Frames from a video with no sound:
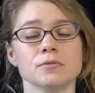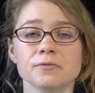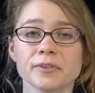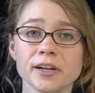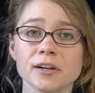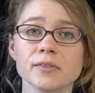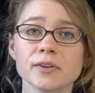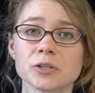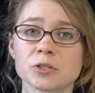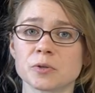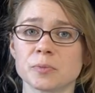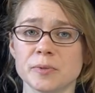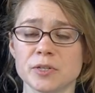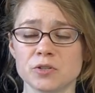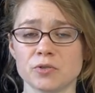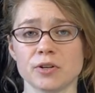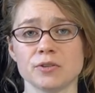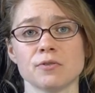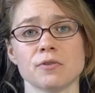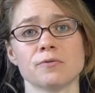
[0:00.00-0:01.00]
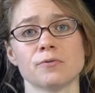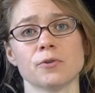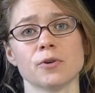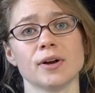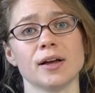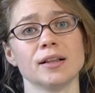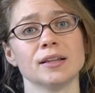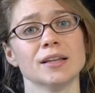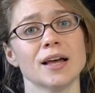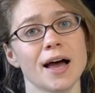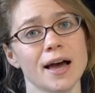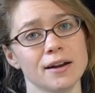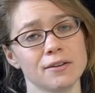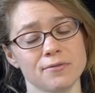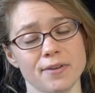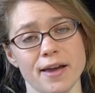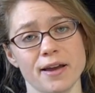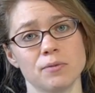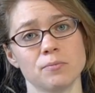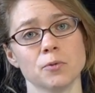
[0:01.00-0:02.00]
Fireworks can be stressful for a lot
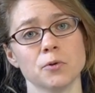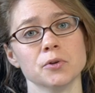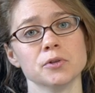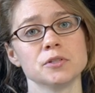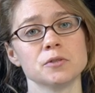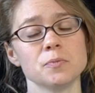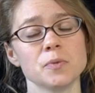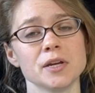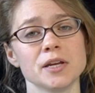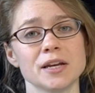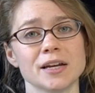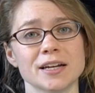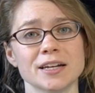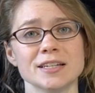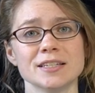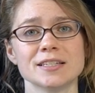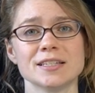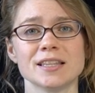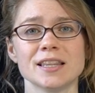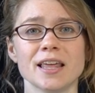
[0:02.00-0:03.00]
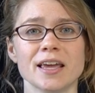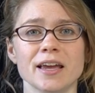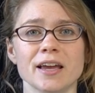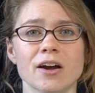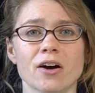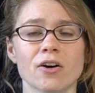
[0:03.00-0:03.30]
of animals because they